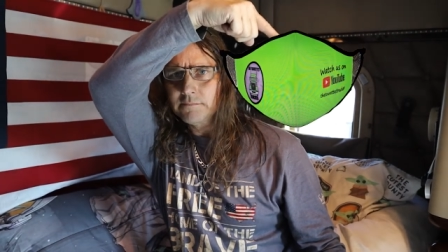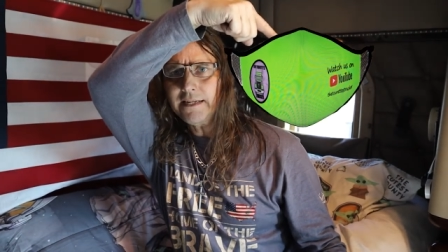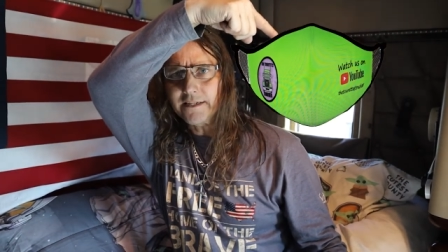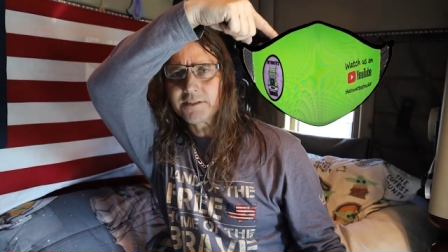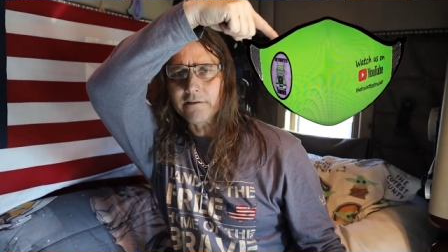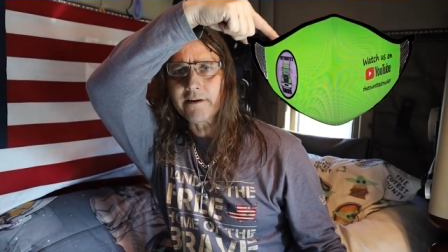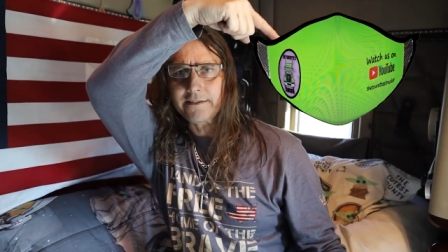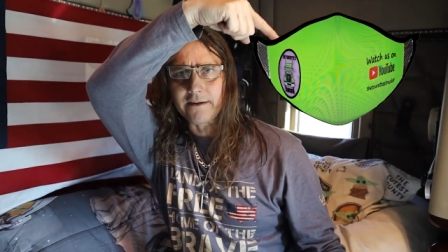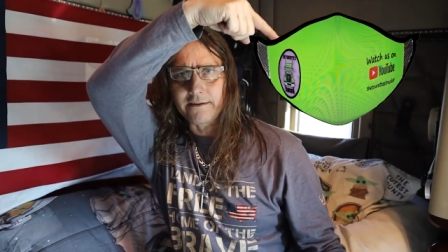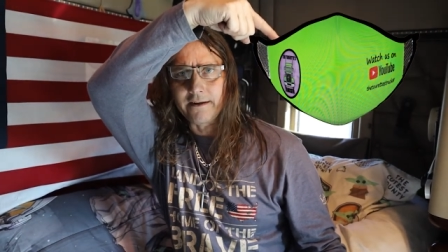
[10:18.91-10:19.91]
That looks good
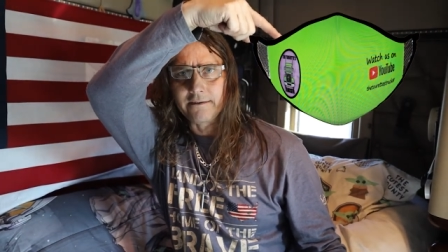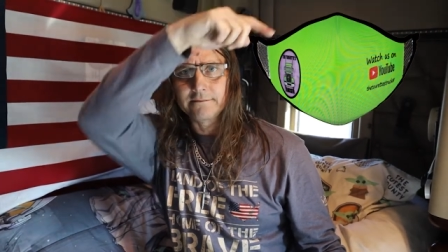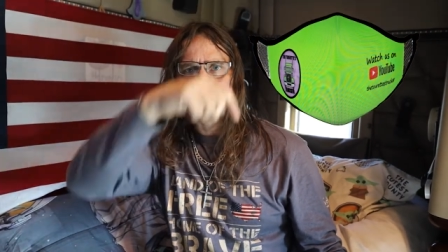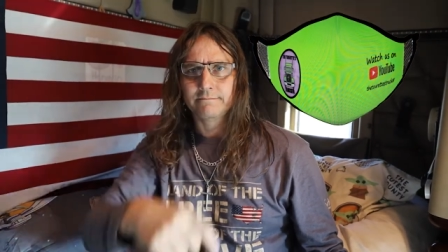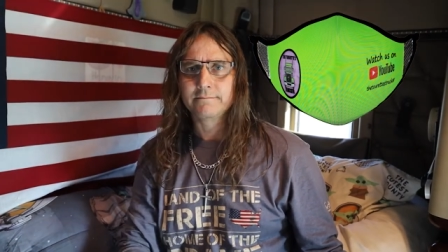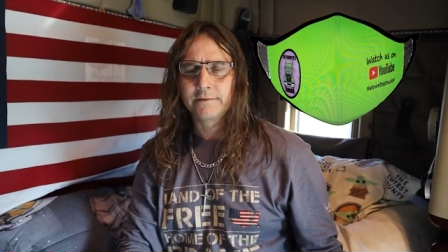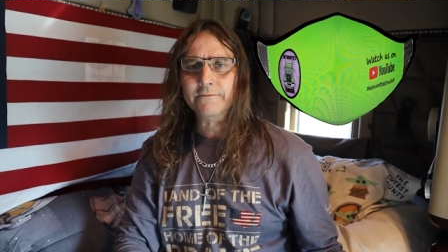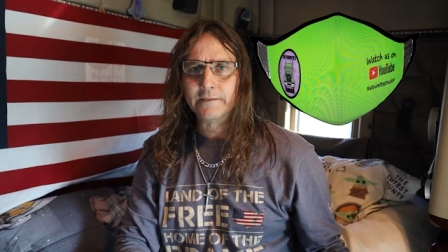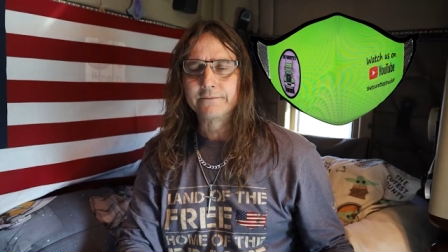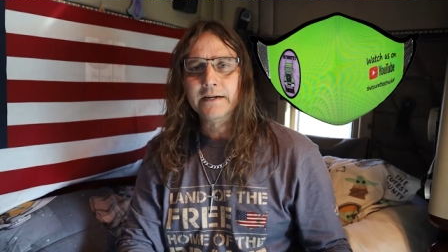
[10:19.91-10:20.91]
right there, yeah.
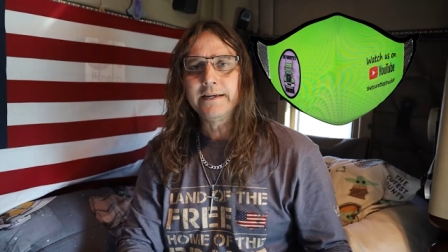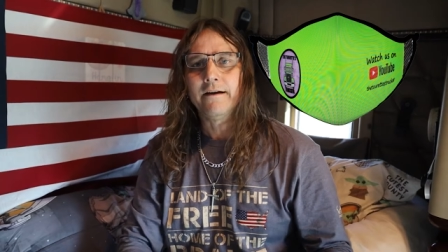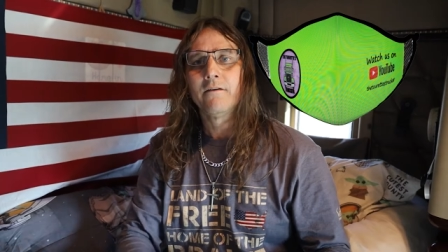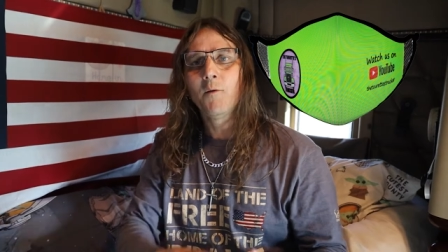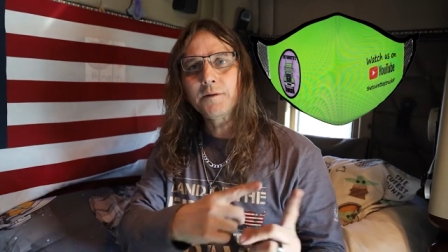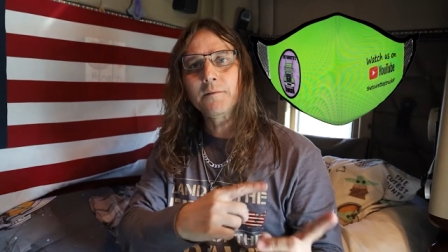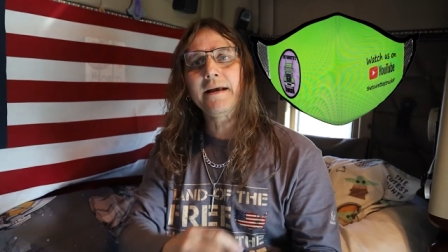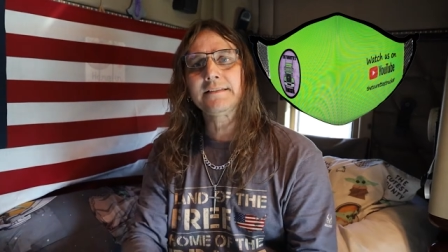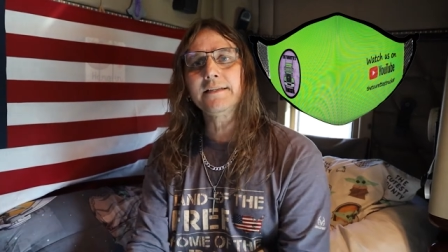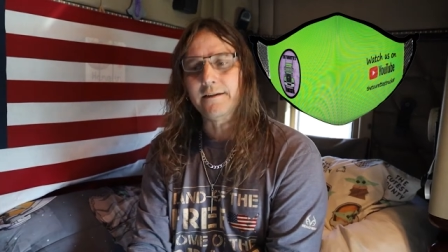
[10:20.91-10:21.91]
Yeah, we'll put the
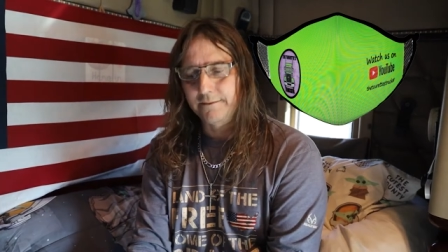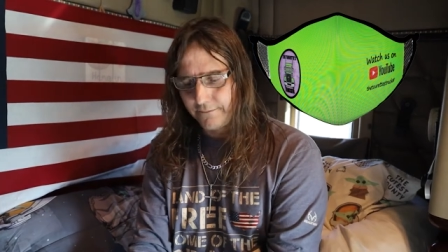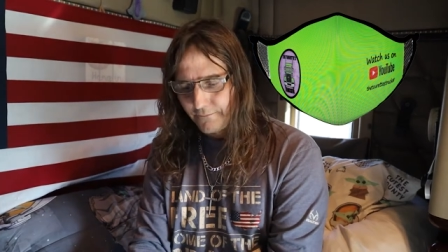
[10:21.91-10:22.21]
mask there.